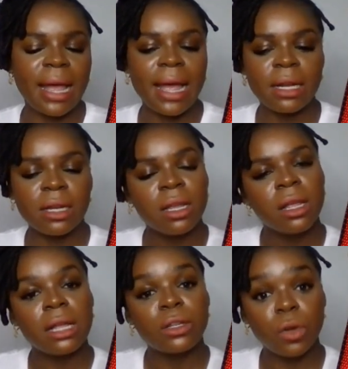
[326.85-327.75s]
And
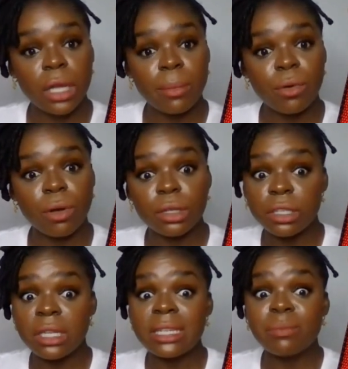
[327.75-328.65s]
don't get me wrong,
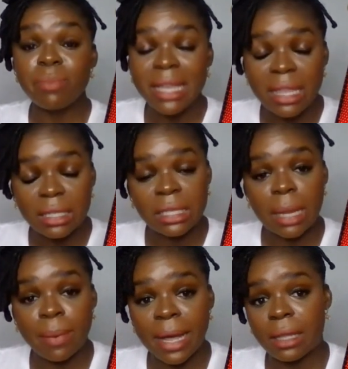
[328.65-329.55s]
she's been this
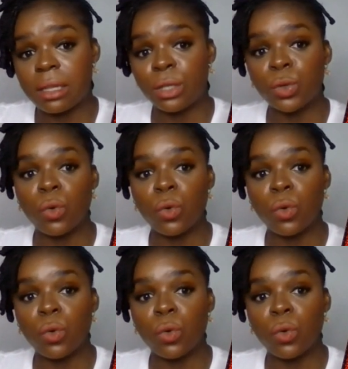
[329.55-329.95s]
type of athlete